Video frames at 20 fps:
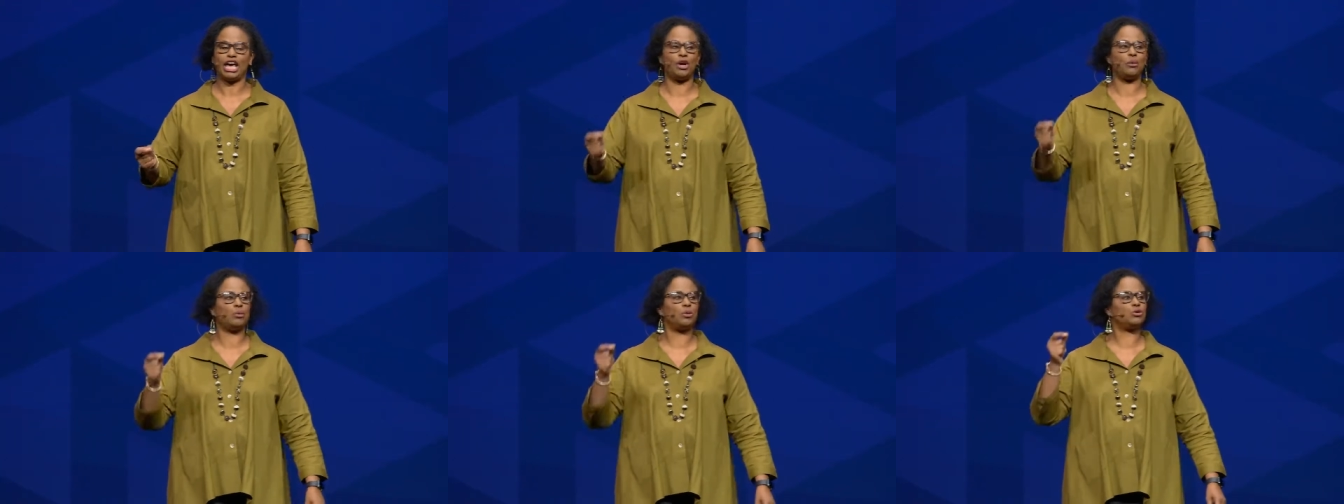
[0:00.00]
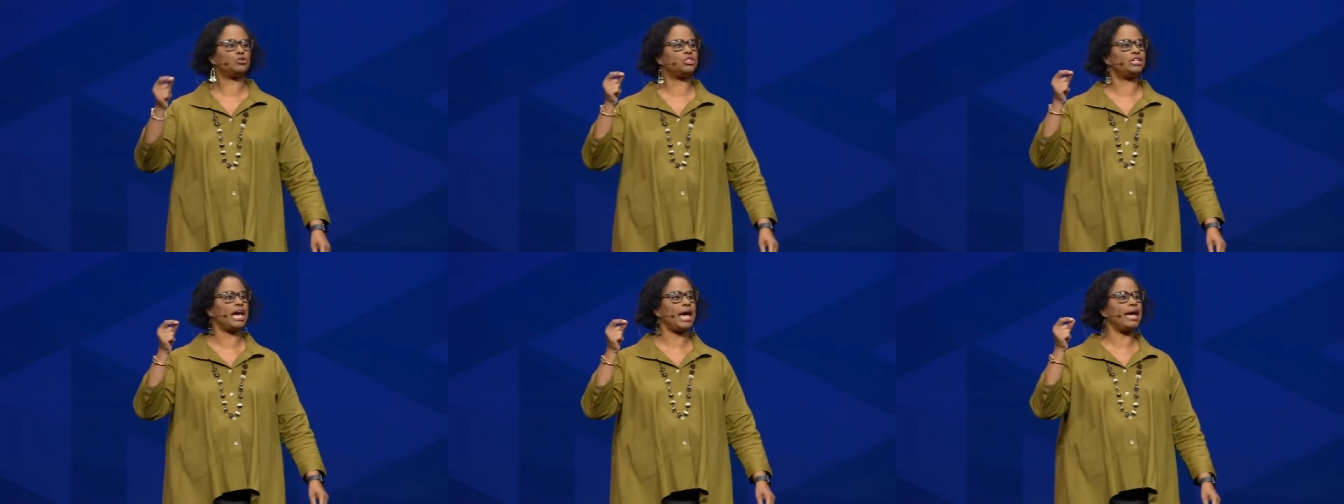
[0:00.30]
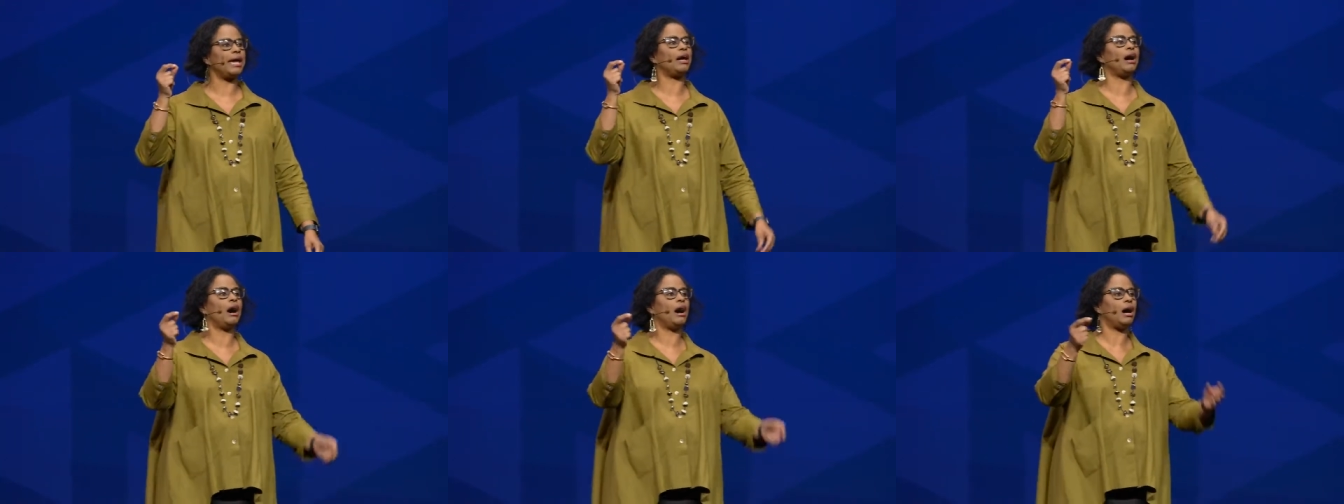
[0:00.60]
it will
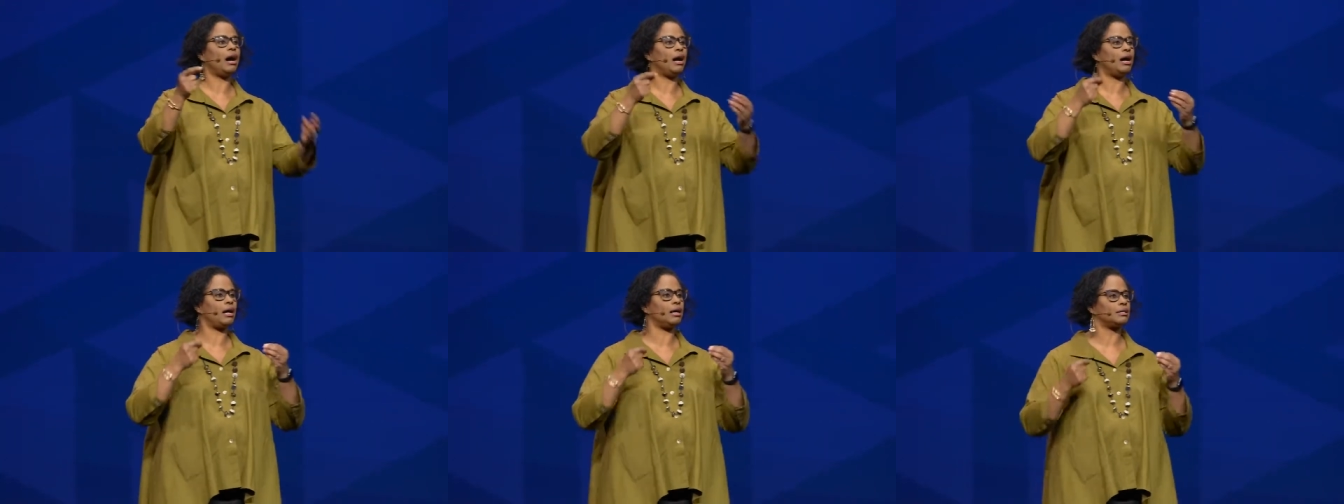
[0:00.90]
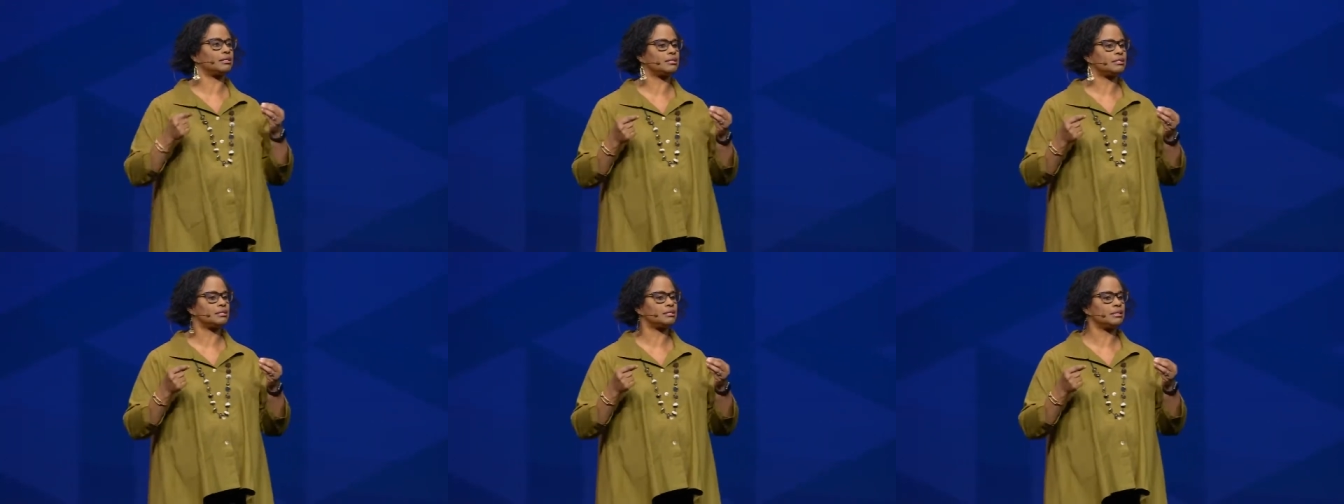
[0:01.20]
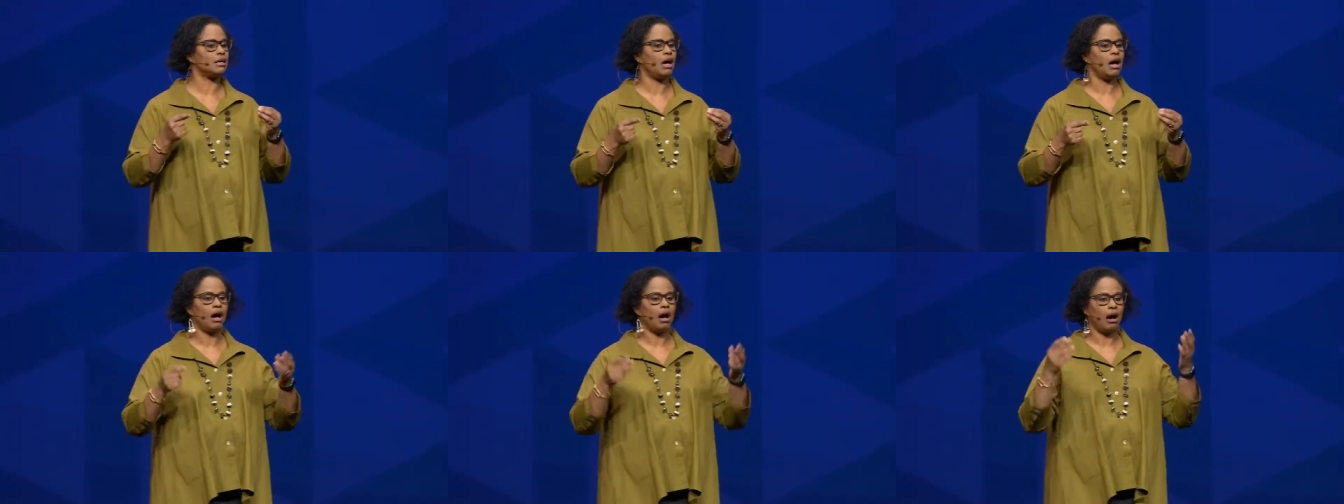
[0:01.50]
take
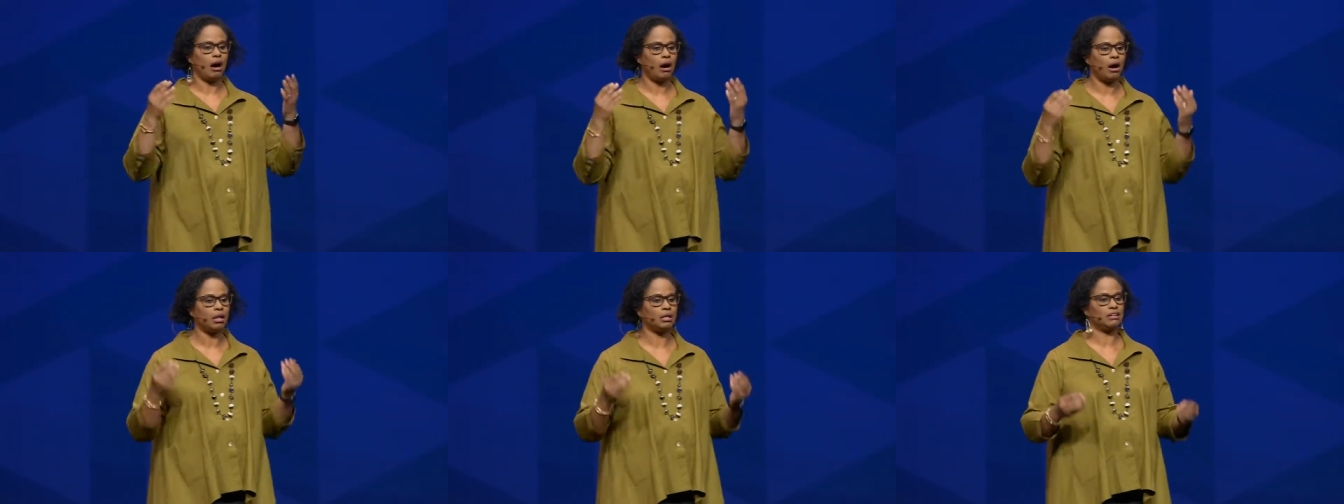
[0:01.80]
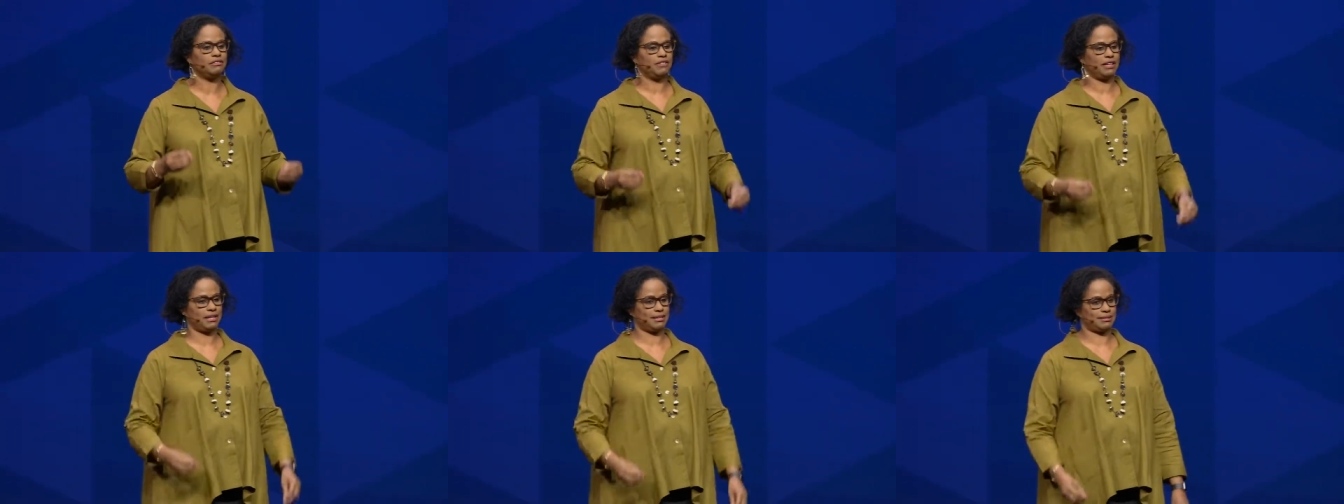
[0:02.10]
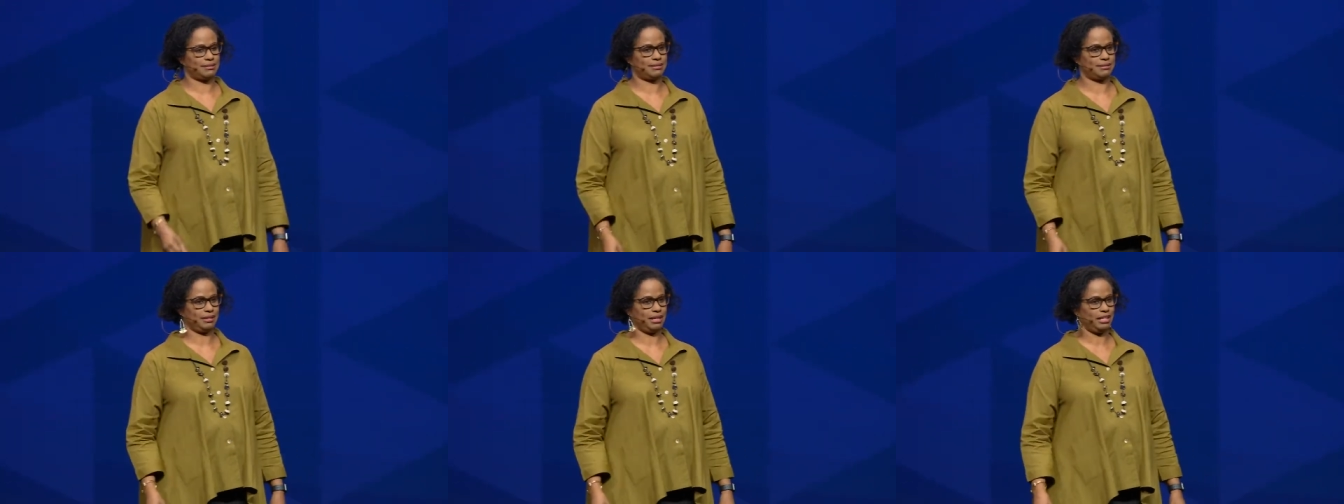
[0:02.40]
us, all of
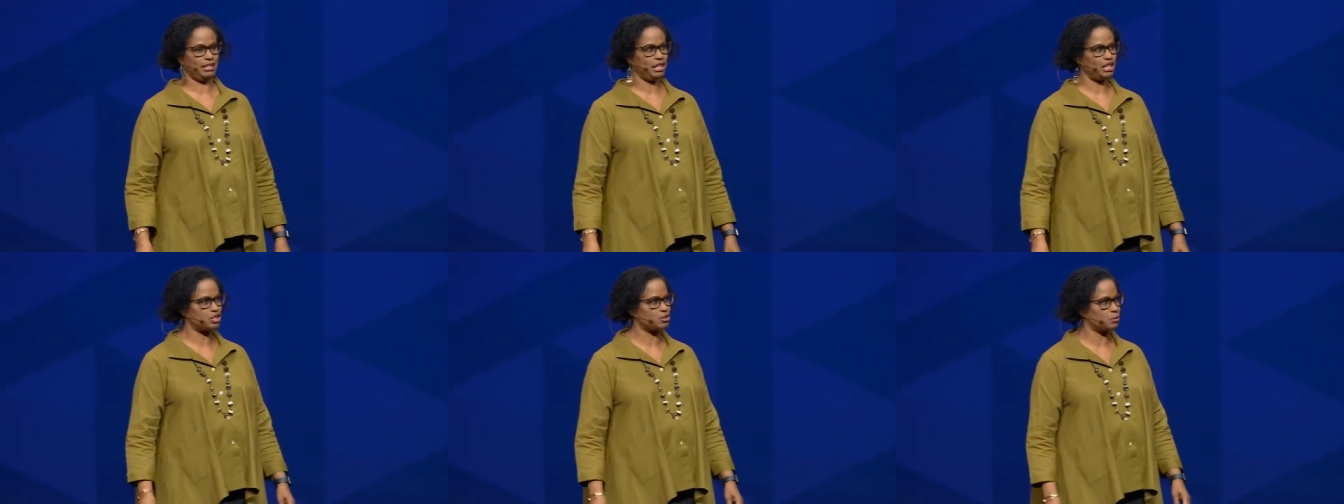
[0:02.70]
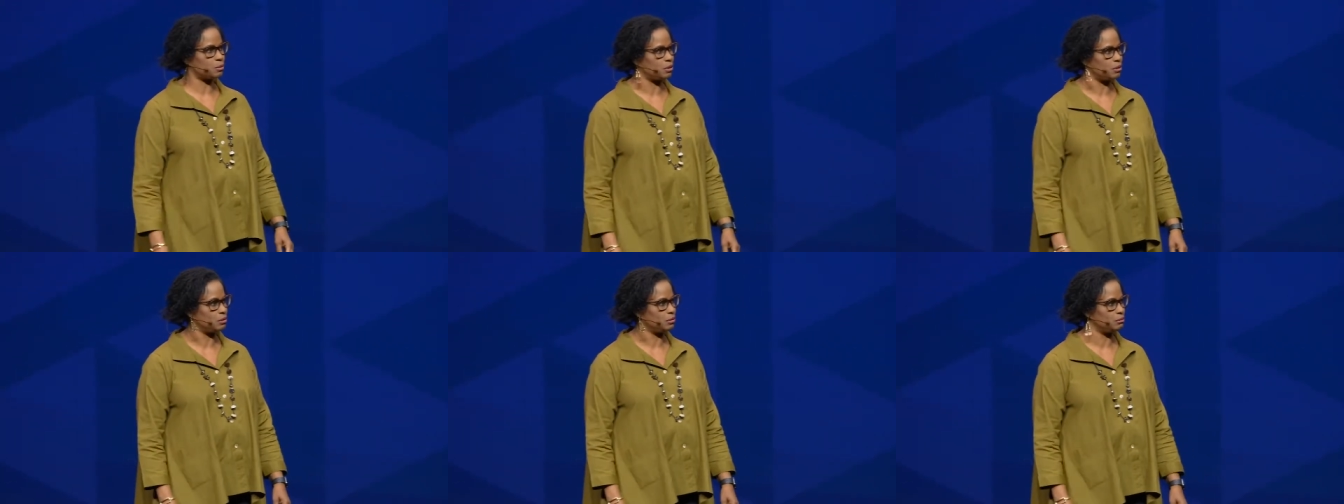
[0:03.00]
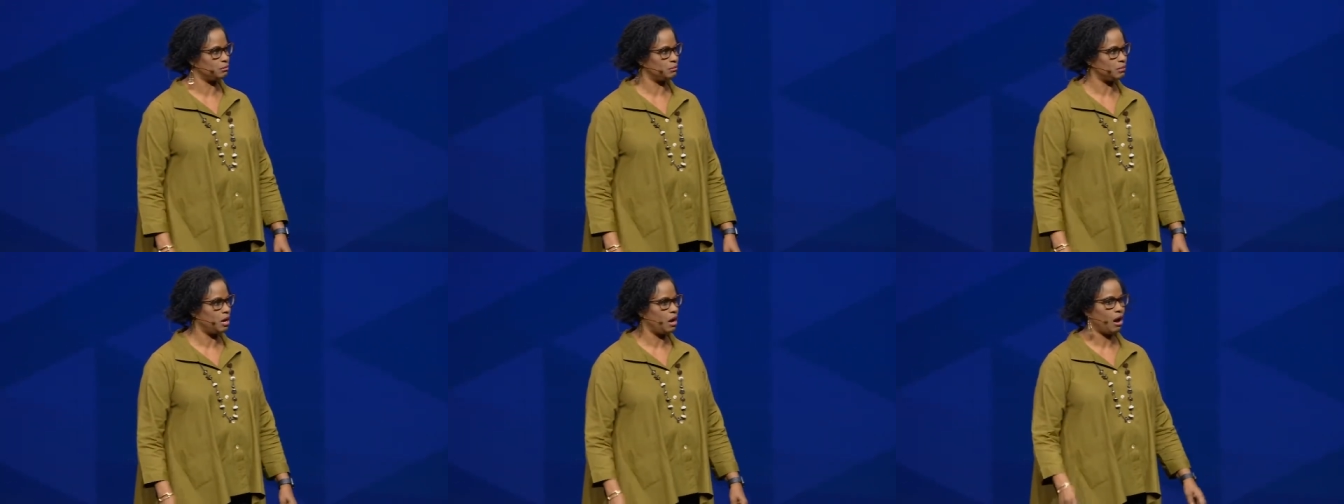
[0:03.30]
us, in this
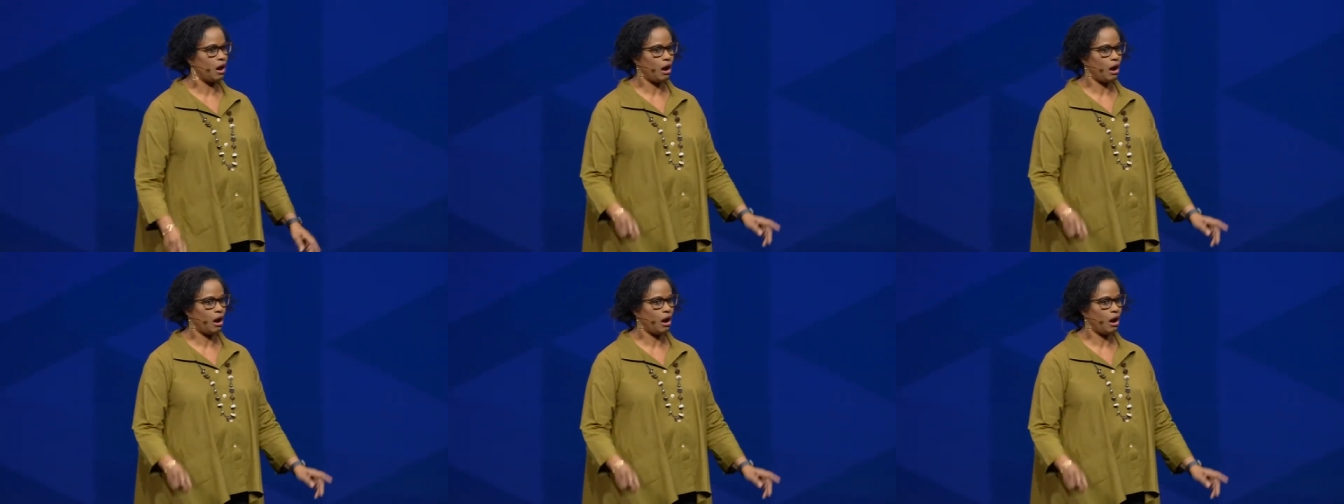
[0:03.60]
room,